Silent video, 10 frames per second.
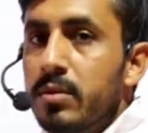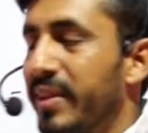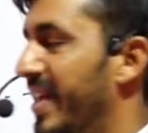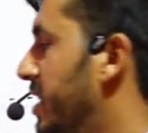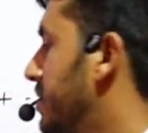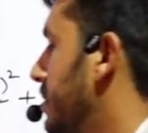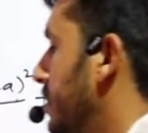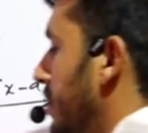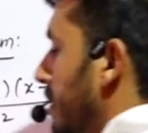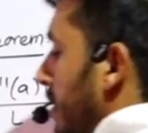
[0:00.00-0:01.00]
Next,
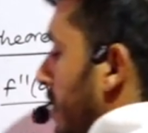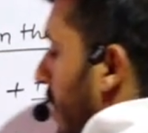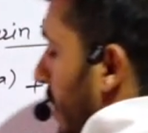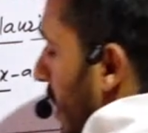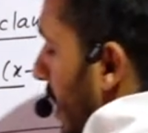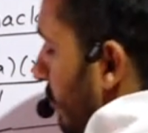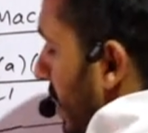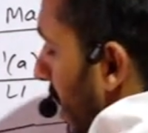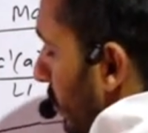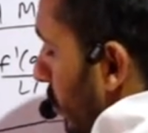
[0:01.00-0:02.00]
again we
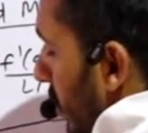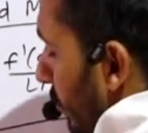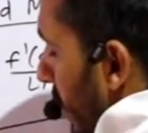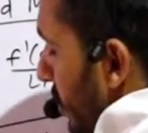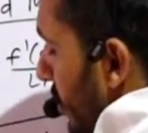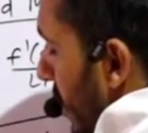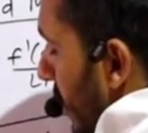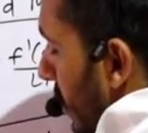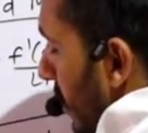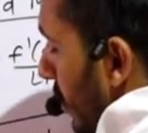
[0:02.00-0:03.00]
have to
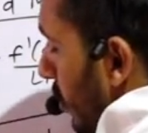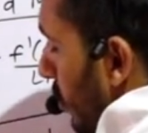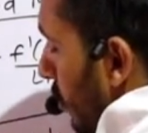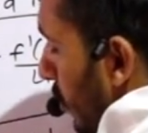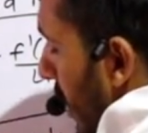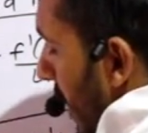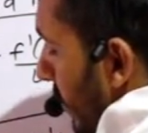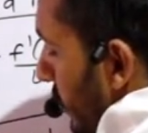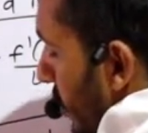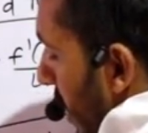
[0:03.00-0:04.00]
differentiate 2
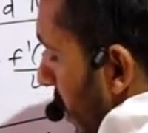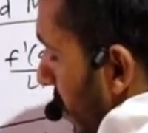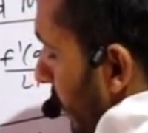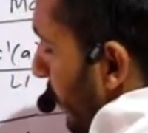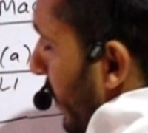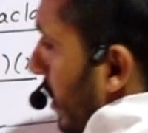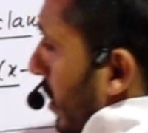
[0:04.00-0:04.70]
times, then